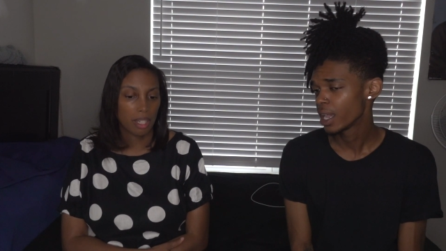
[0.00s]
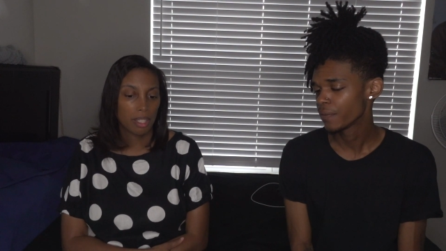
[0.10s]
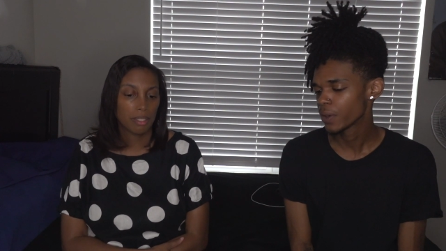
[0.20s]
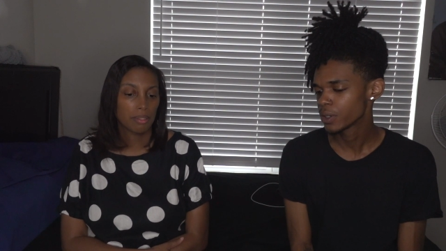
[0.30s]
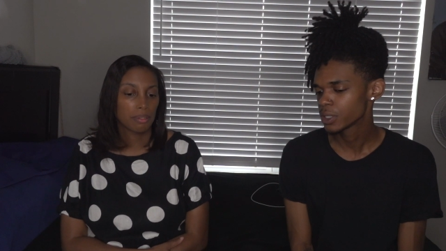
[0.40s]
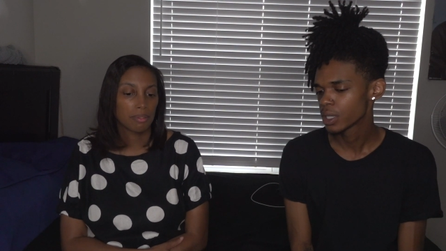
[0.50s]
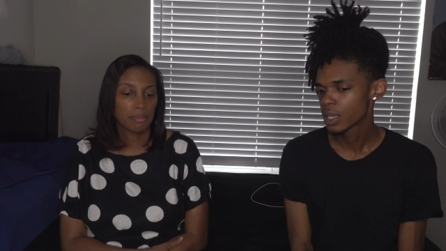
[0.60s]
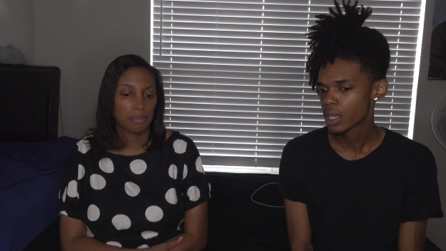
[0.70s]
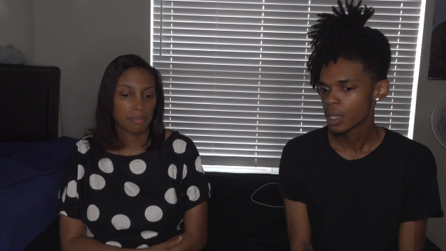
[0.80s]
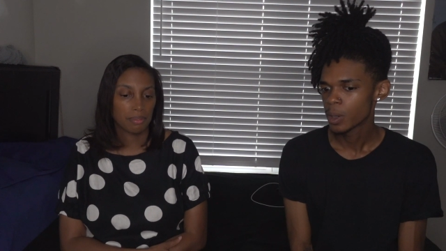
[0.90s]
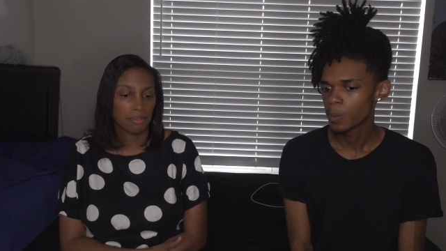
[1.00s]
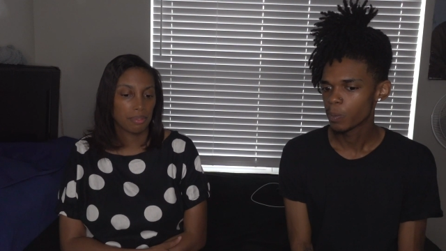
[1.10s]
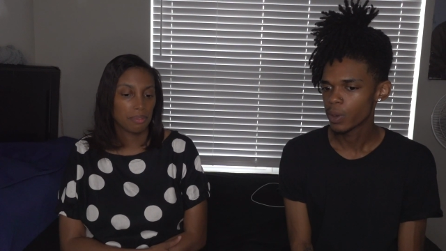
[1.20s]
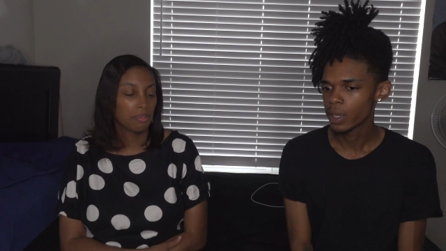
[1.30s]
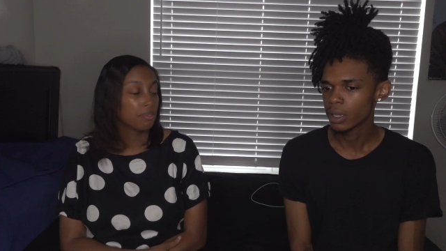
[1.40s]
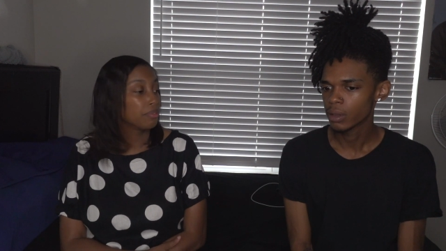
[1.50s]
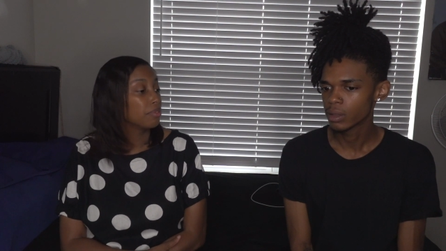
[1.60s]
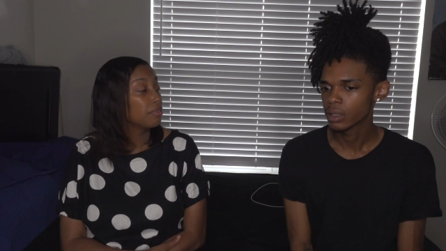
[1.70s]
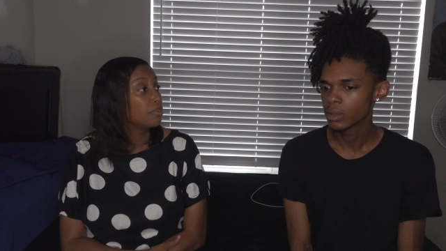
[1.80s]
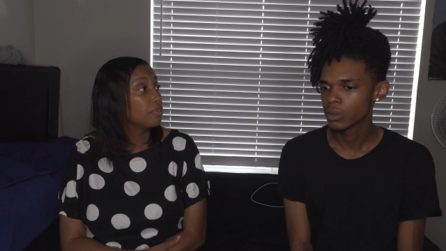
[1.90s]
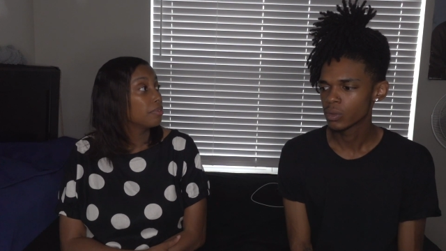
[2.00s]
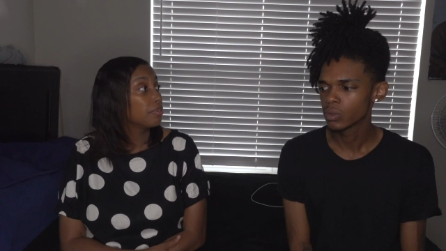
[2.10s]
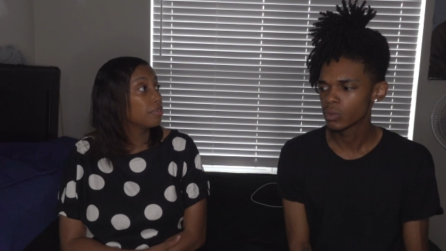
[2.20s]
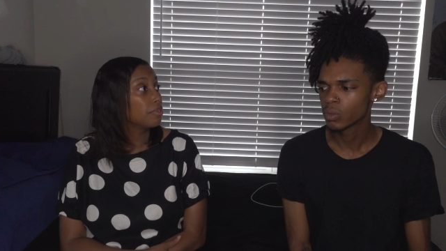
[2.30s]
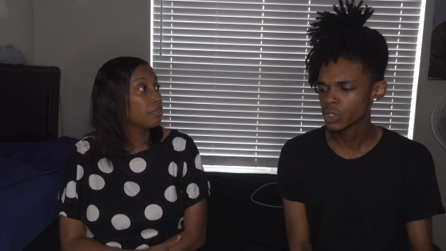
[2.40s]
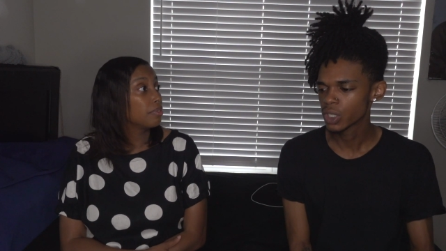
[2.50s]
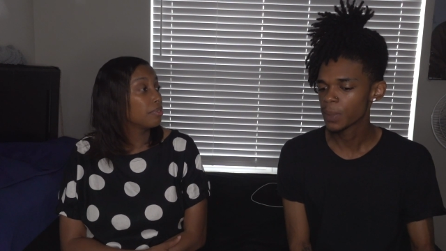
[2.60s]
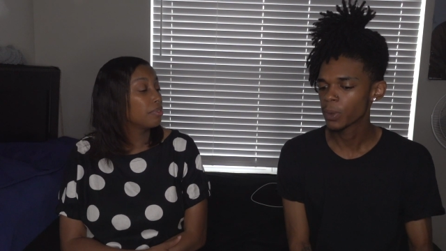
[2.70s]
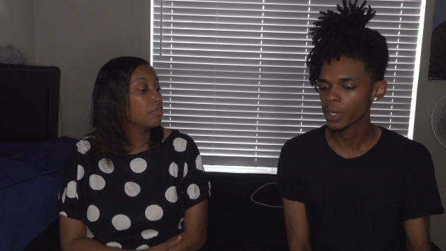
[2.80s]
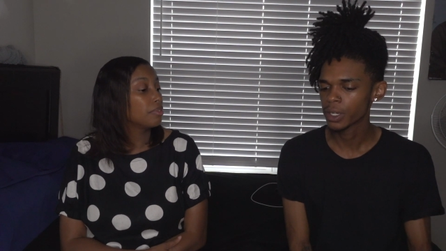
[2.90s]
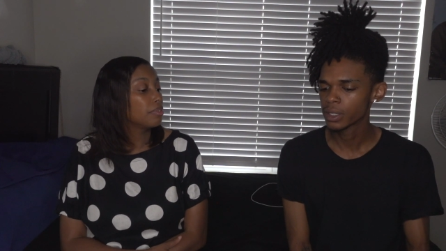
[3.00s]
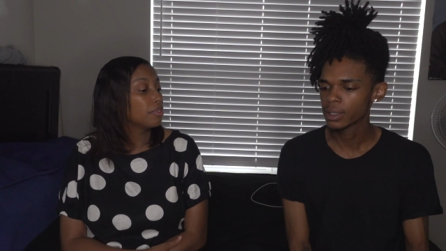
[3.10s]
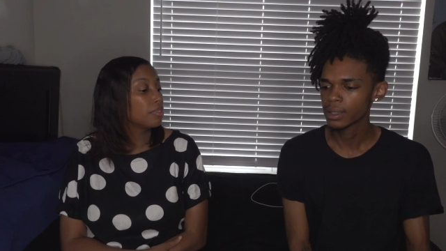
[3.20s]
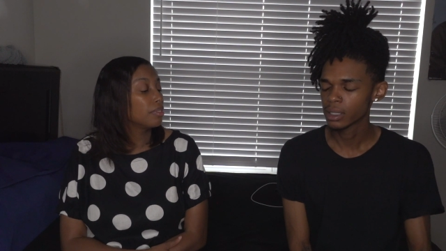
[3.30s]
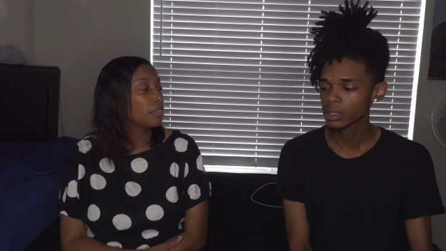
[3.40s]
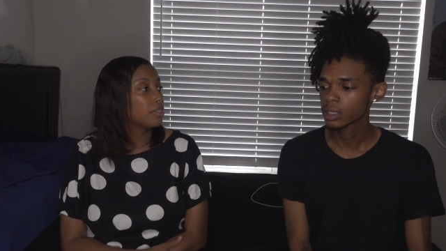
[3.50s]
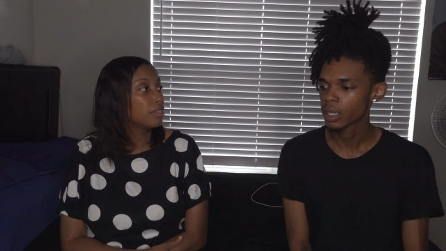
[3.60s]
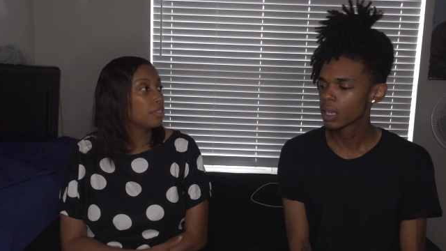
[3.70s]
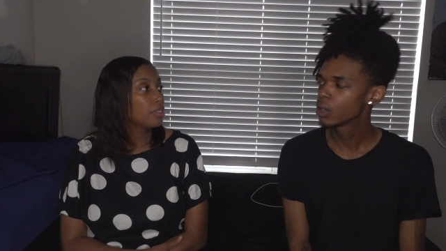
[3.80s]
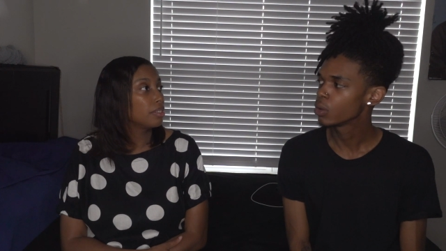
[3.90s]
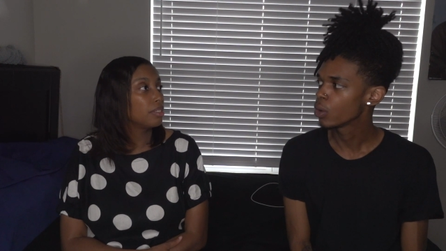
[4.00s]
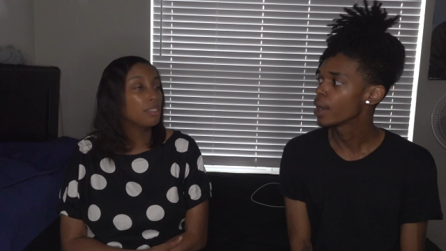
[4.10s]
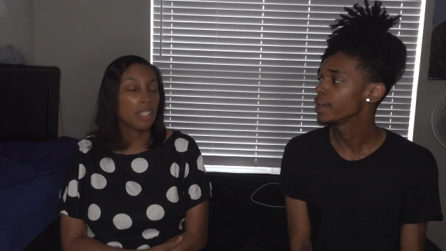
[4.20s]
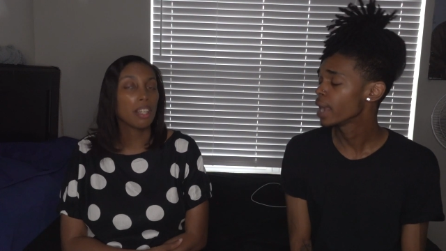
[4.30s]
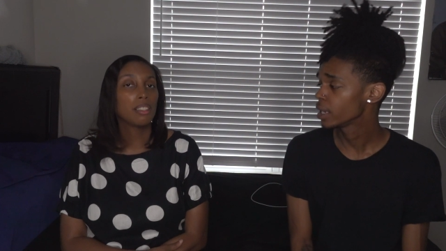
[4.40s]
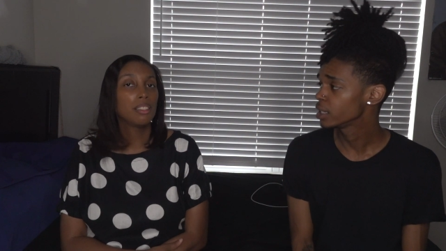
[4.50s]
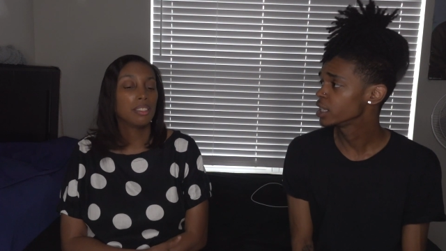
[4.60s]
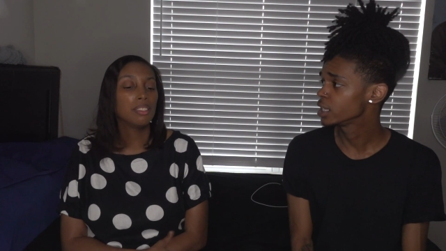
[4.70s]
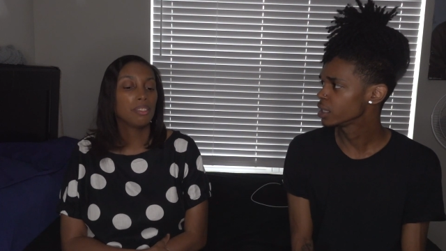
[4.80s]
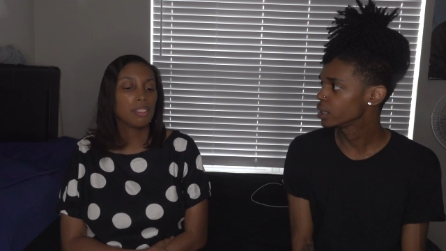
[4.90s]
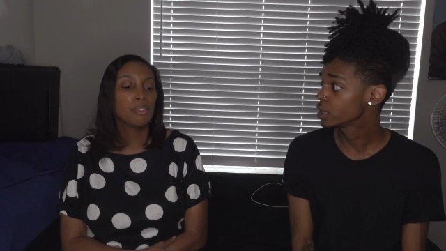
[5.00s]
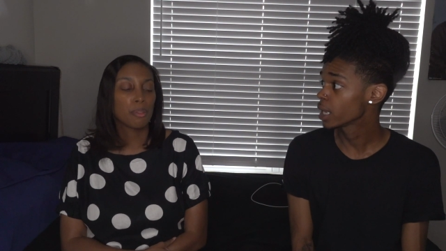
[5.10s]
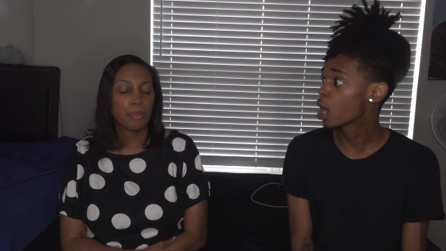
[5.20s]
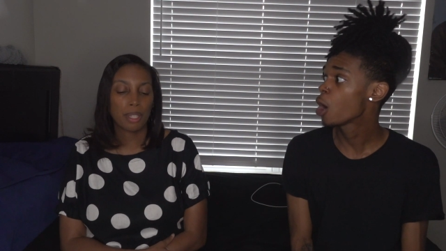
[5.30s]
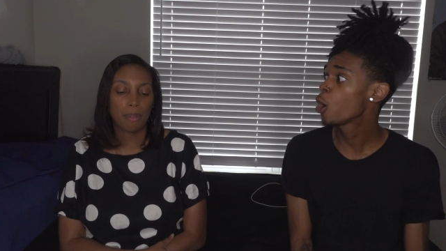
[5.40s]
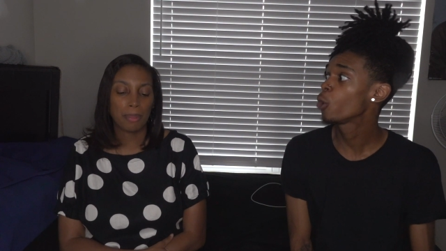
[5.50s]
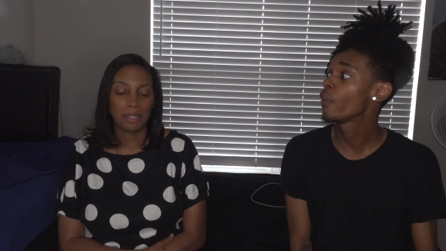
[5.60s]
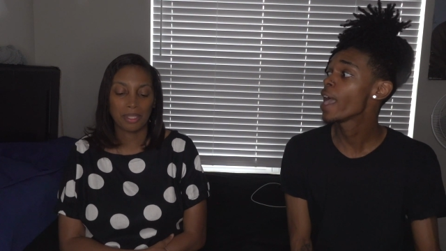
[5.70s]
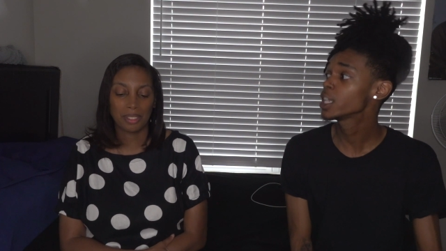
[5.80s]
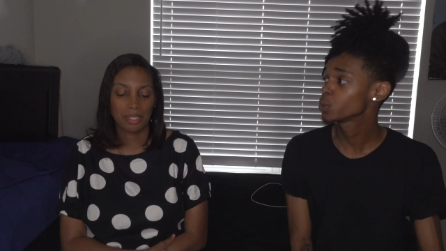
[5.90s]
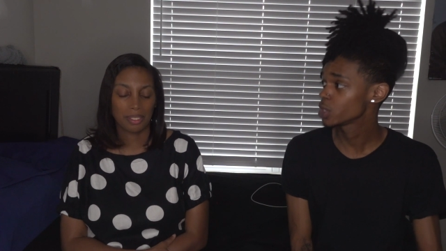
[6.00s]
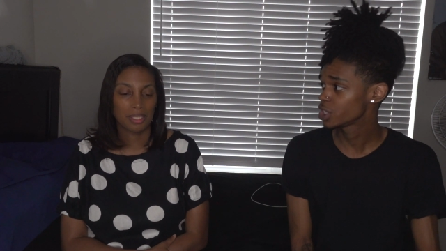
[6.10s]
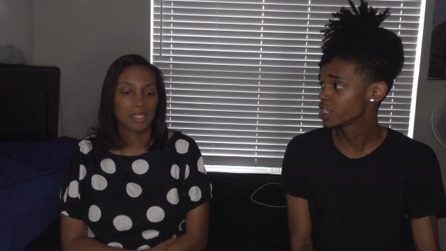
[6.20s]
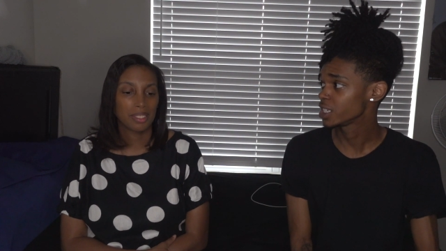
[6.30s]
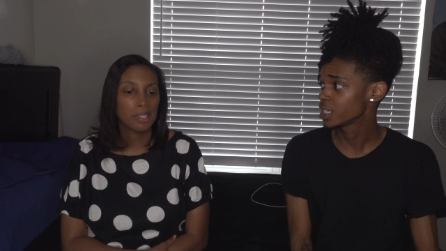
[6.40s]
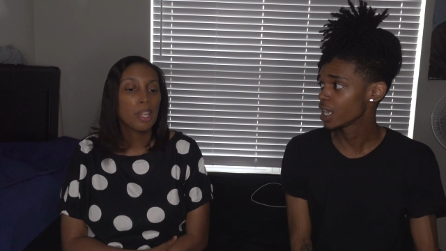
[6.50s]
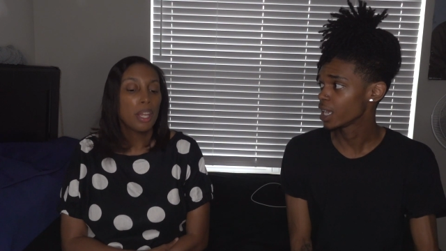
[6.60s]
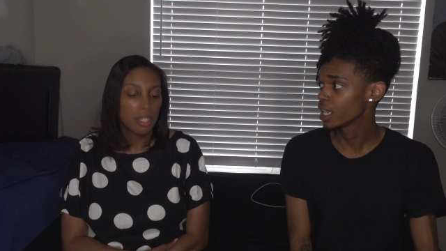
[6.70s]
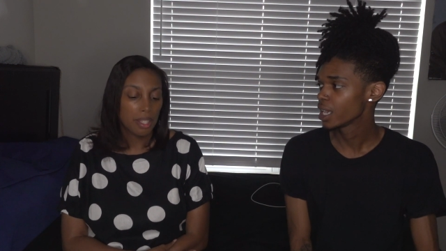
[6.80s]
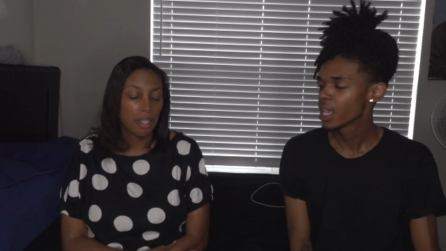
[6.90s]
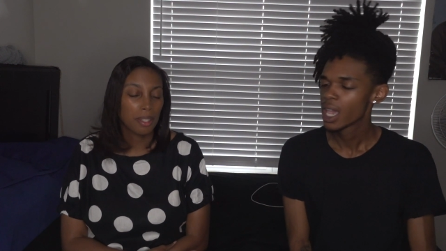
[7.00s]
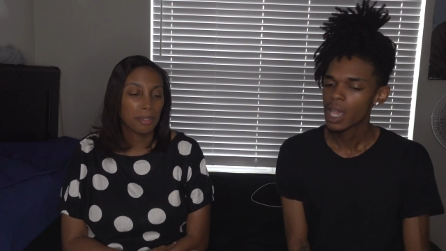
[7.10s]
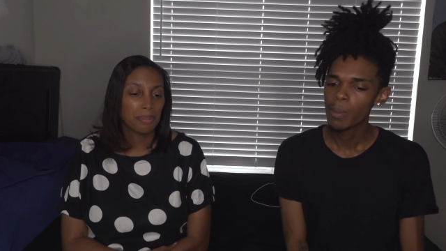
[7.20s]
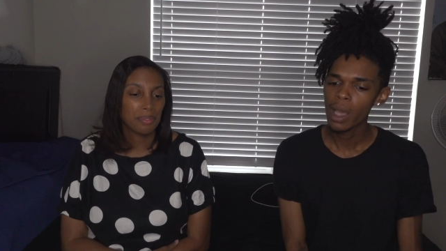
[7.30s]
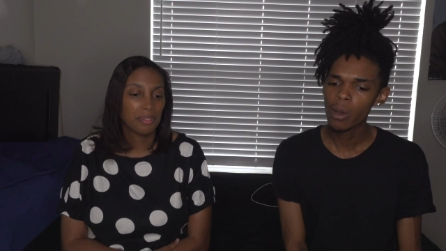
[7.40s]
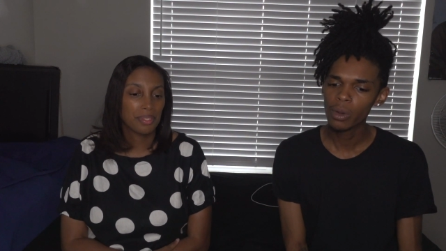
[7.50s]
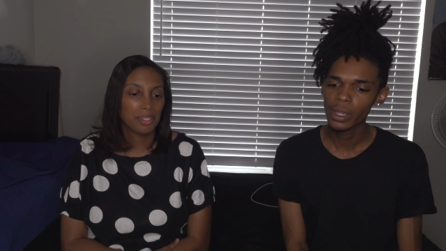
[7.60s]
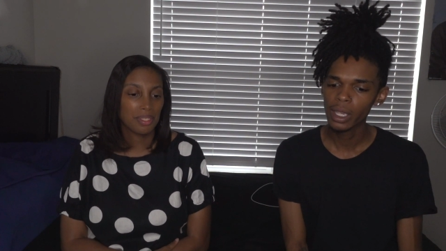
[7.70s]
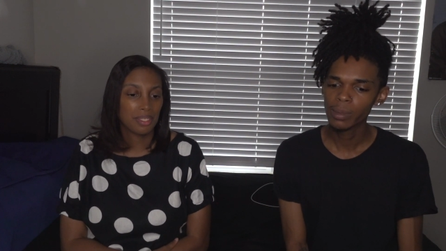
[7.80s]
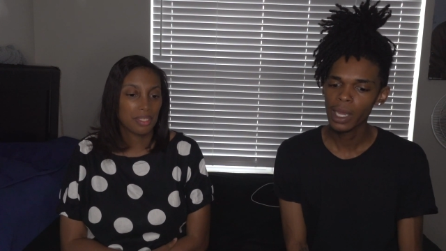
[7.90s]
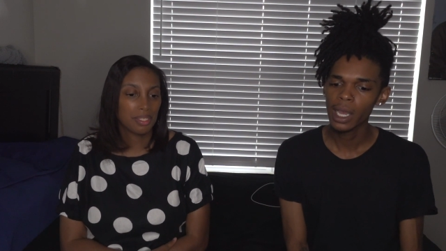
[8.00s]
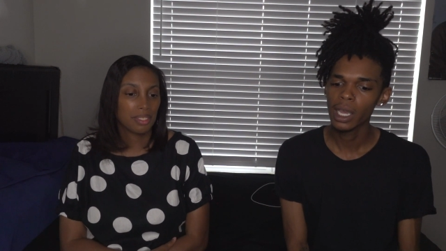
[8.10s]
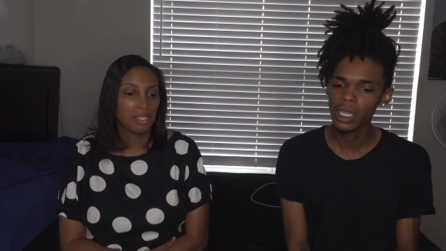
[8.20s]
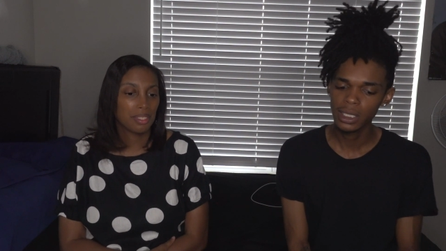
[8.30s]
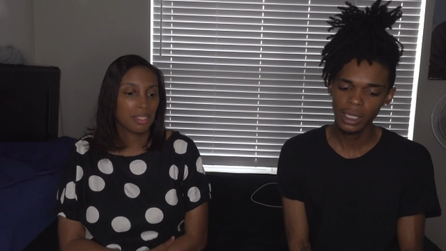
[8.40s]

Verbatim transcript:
Speaker 1: at first, but once you keep on hearing it, it's like, oh, yeah, it's like, oh, that's what she said. Yeah. But I won't kept not because,